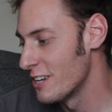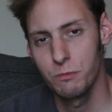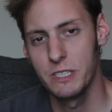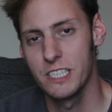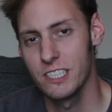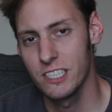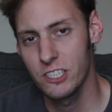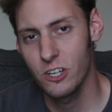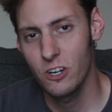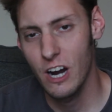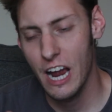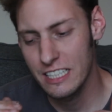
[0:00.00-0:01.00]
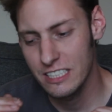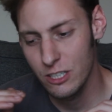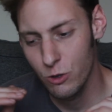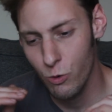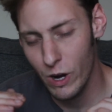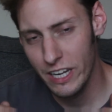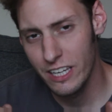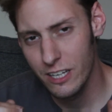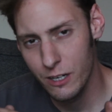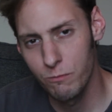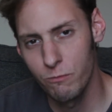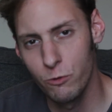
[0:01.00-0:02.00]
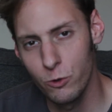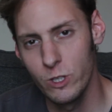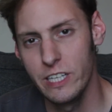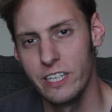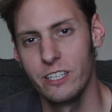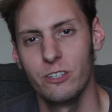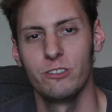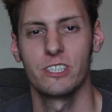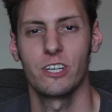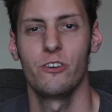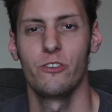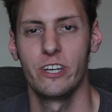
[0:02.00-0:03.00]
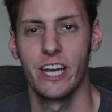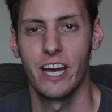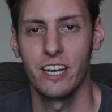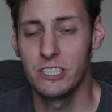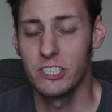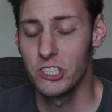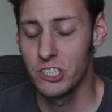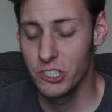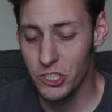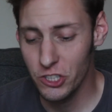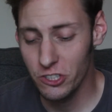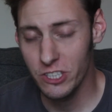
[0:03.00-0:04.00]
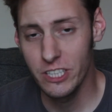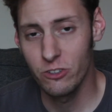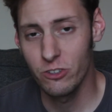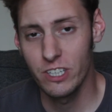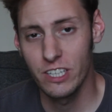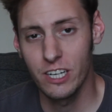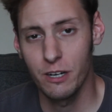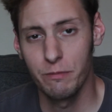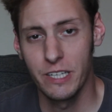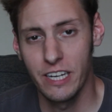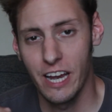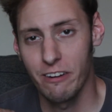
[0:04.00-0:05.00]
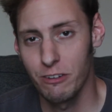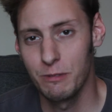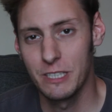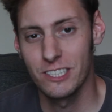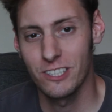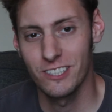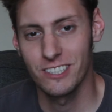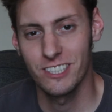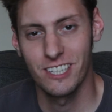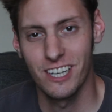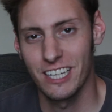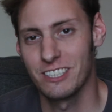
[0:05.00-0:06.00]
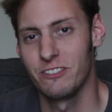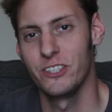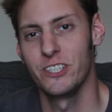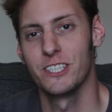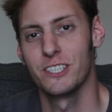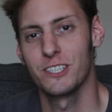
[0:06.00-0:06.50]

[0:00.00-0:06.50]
because this car hasn't quite come fully into its own yet. It's surely going to come into everybody's hearts in the next few years.